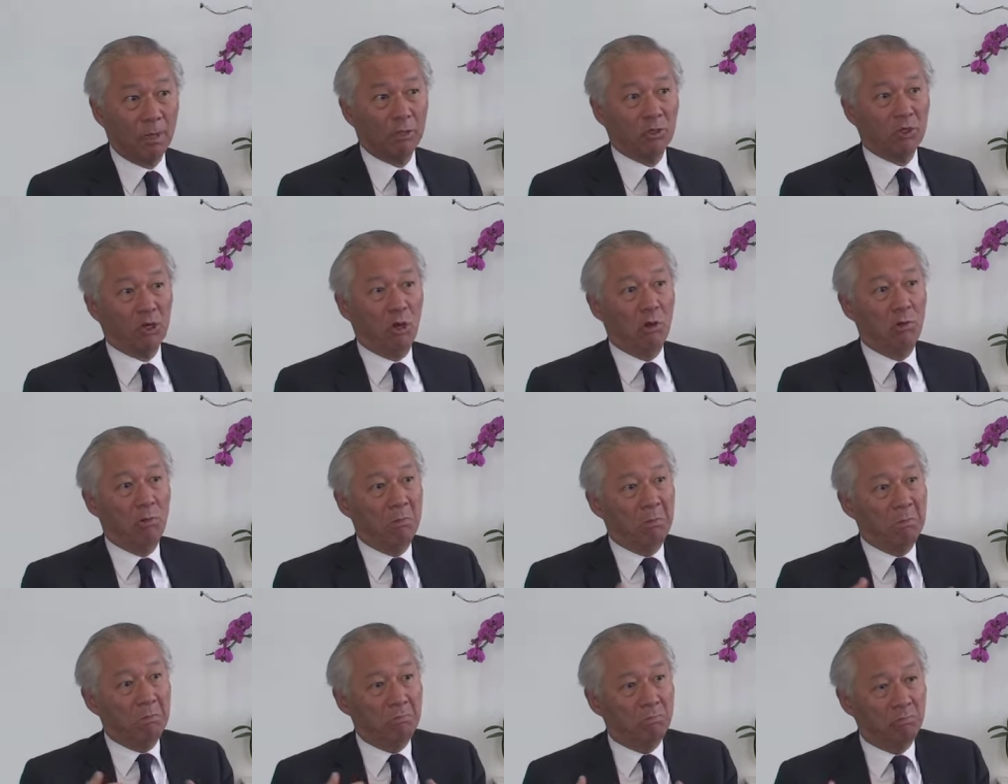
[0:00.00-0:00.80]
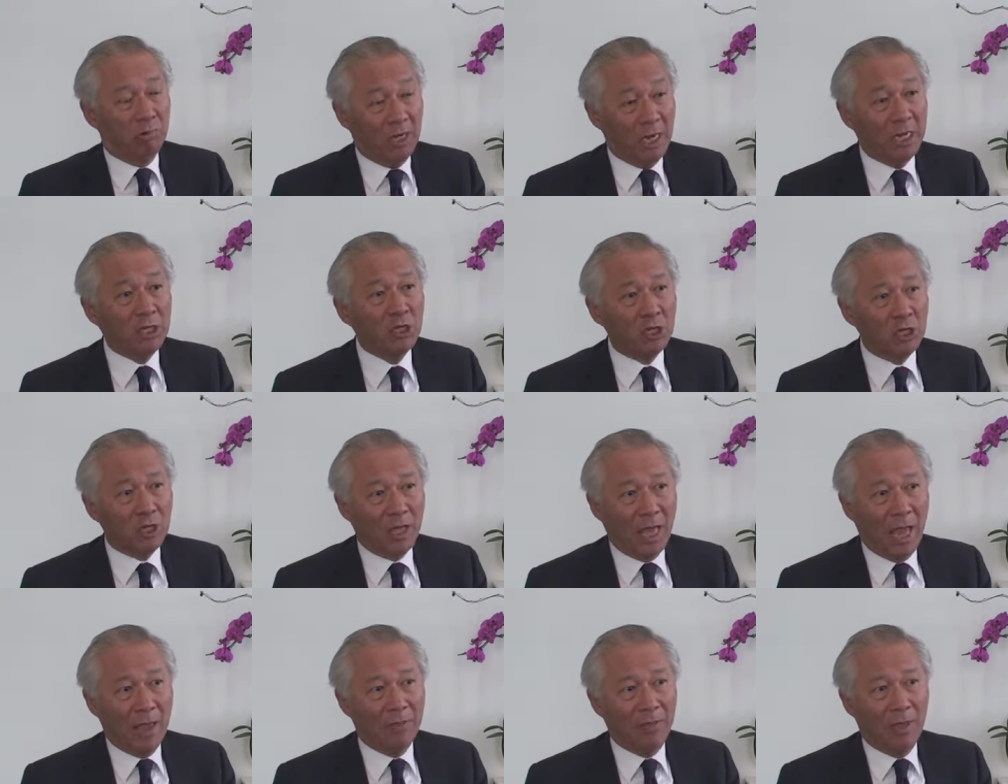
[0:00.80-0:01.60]
So related to
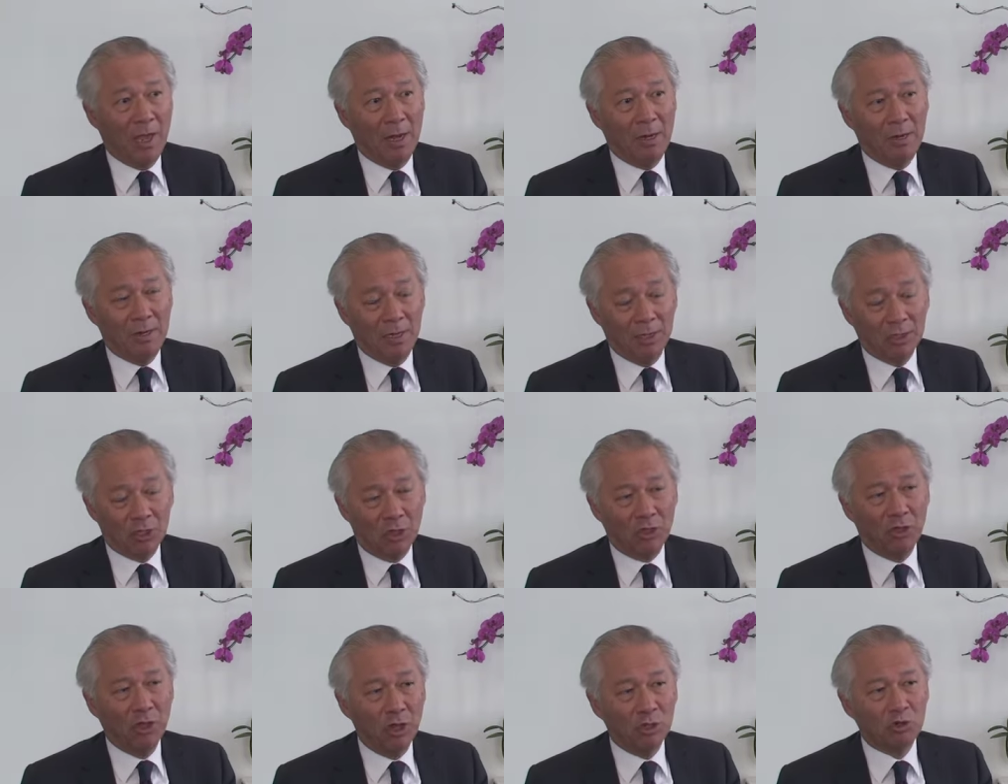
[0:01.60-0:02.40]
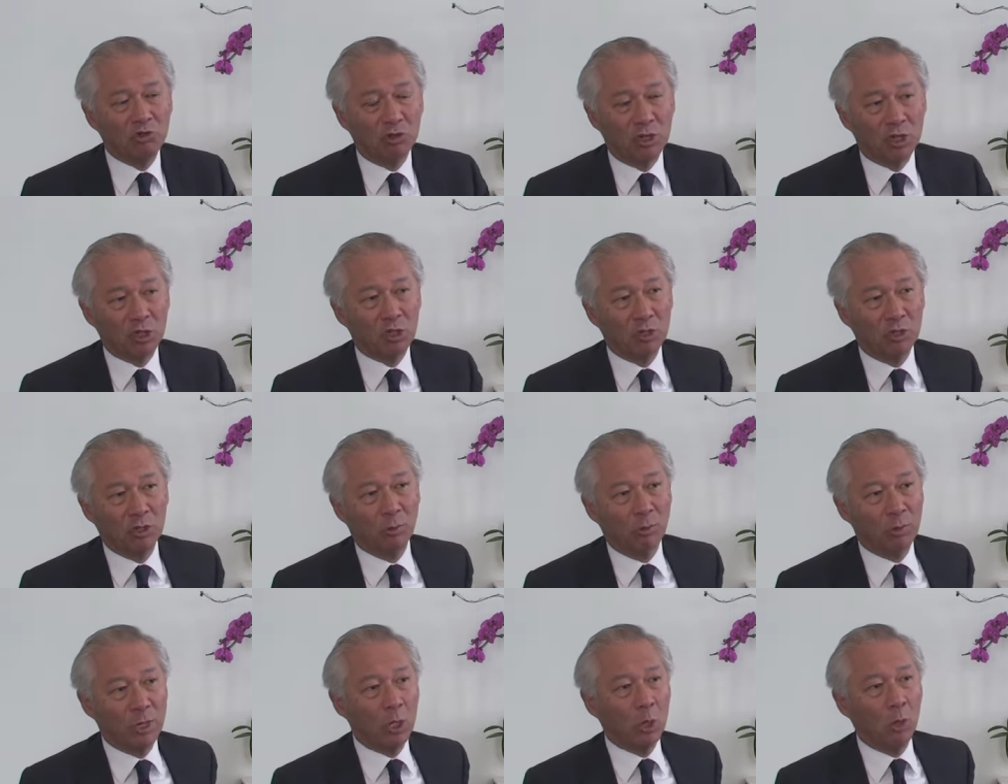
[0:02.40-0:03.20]
that then is a third tradition
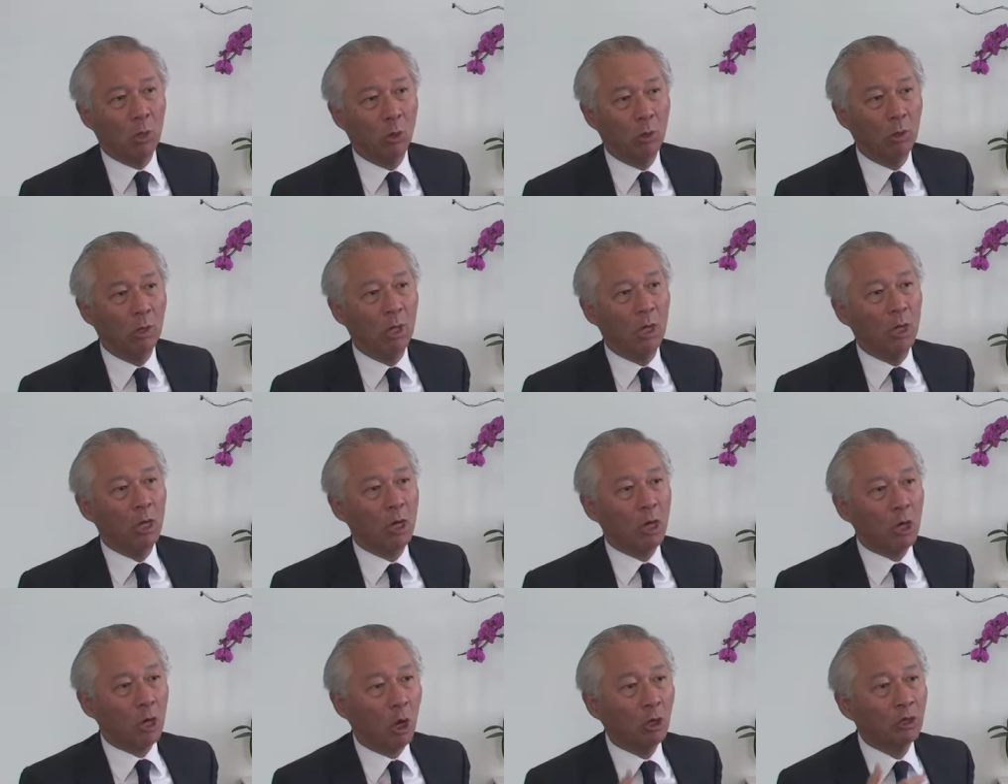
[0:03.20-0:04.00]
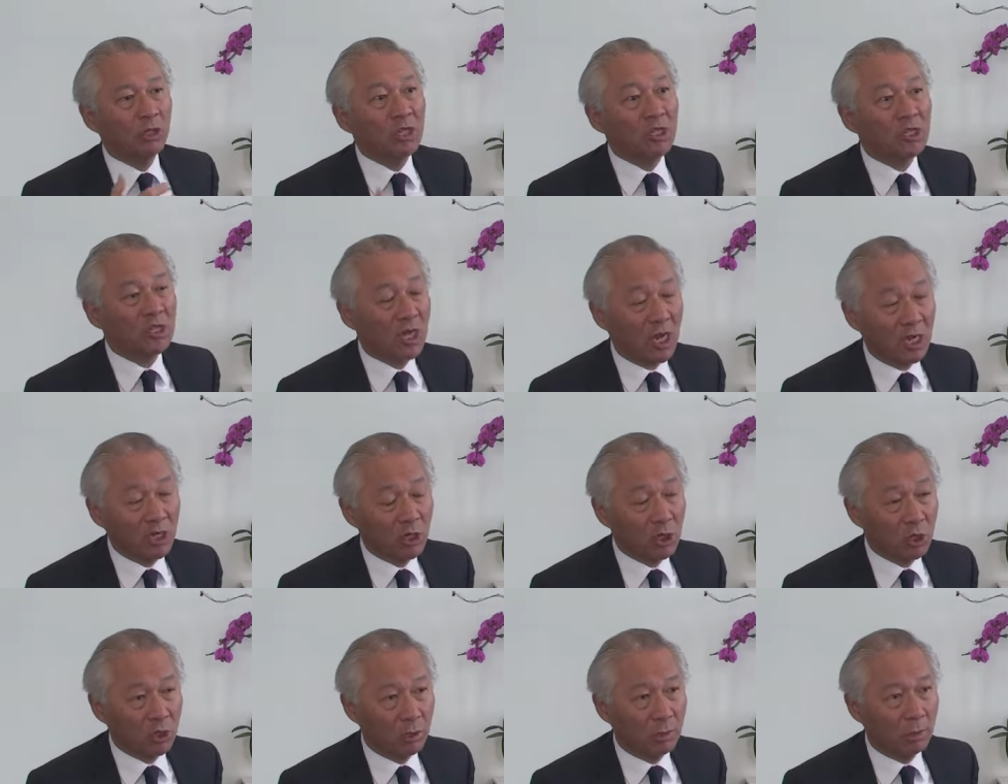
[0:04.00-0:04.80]
that we call
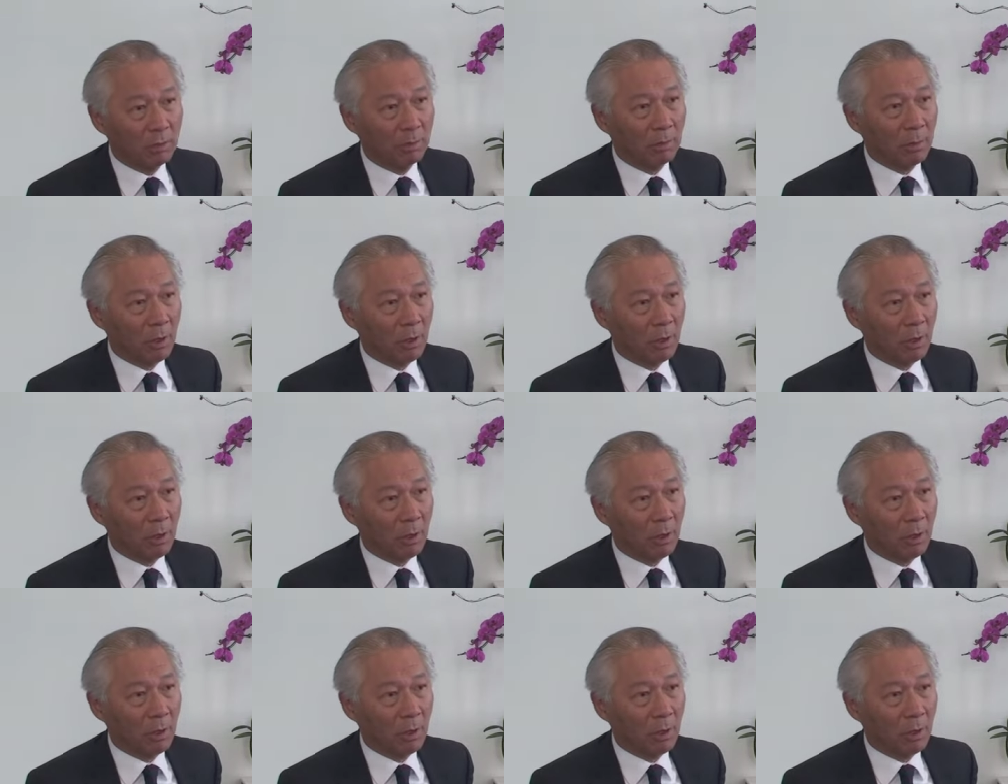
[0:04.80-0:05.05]
contestation,